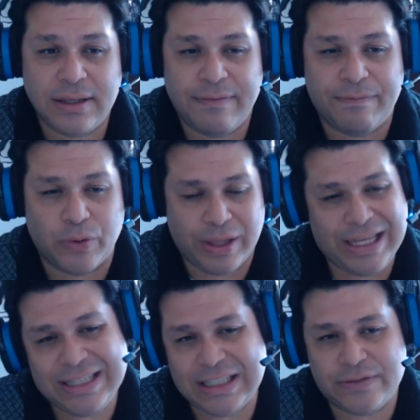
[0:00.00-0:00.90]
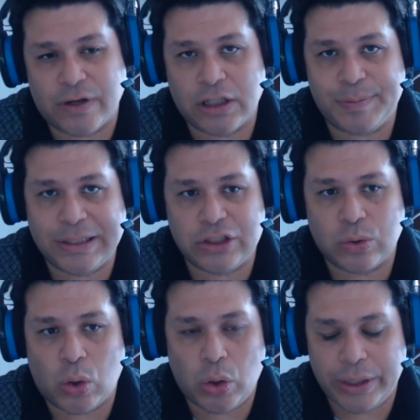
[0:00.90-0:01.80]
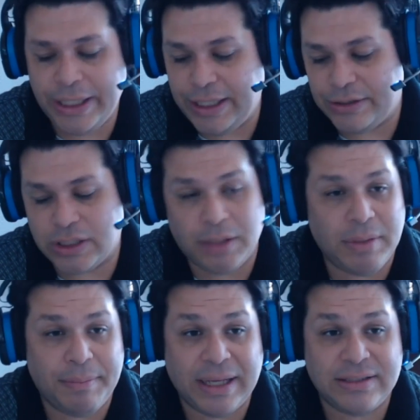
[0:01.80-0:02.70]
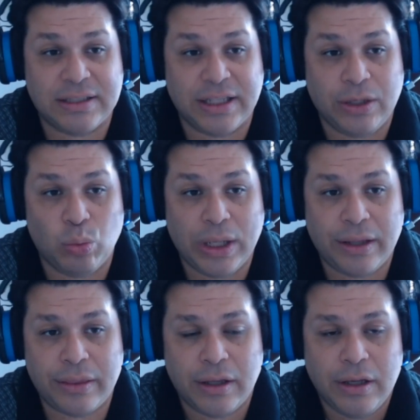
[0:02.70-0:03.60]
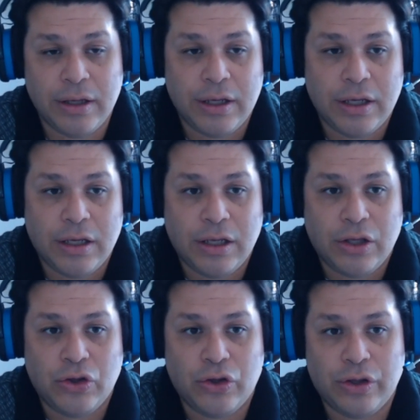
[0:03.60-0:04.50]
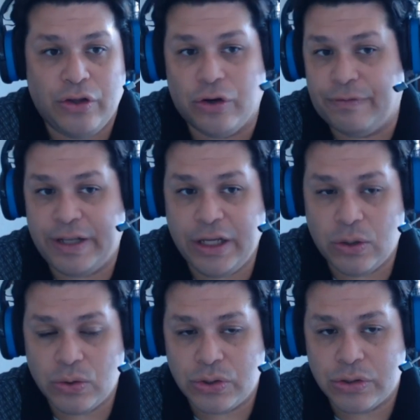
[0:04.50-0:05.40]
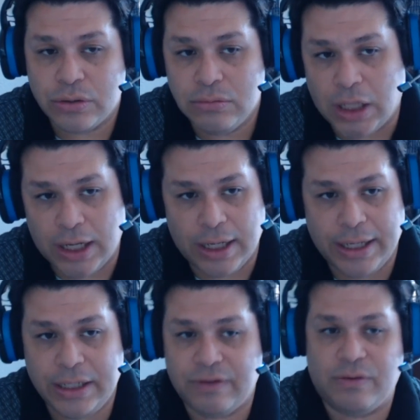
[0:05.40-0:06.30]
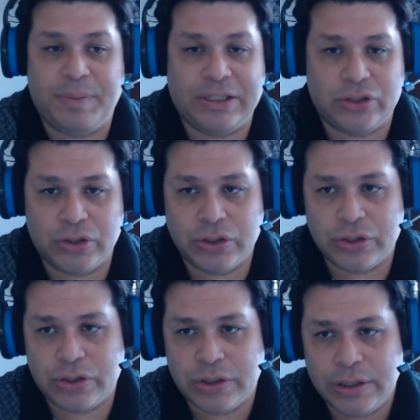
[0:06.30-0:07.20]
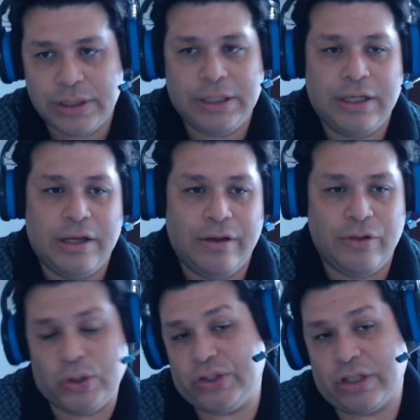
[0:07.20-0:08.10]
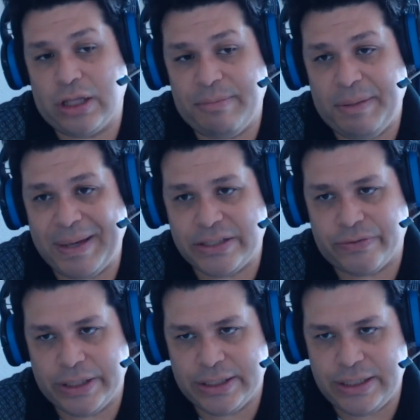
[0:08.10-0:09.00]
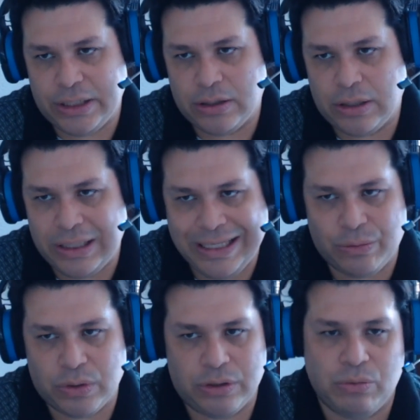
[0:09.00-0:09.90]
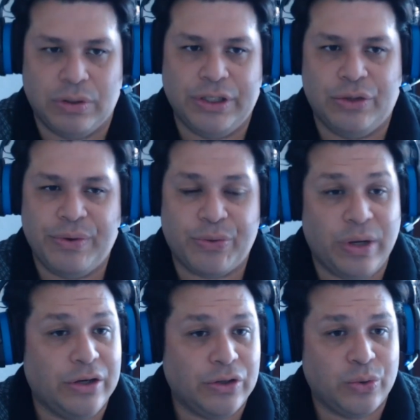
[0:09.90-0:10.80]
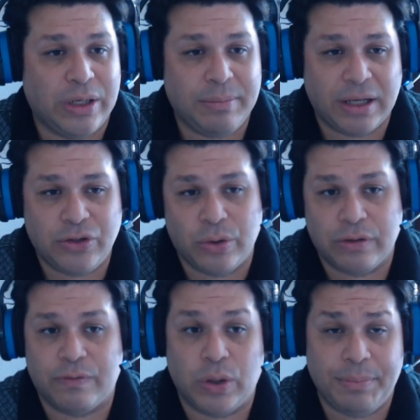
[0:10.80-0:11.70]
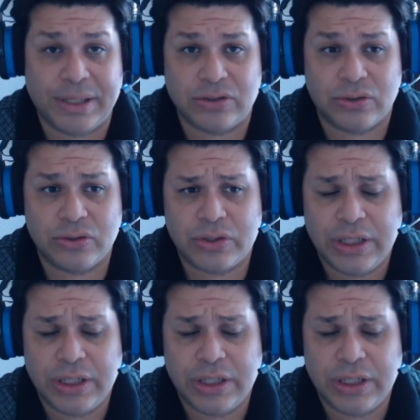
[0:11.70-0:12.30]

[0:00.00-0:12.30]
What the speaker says: for this as far as picture quality is going to be basically with your videos, any of the pictures, those are going to be best for this here. Again, we're dealing with 320 by 240 pixels.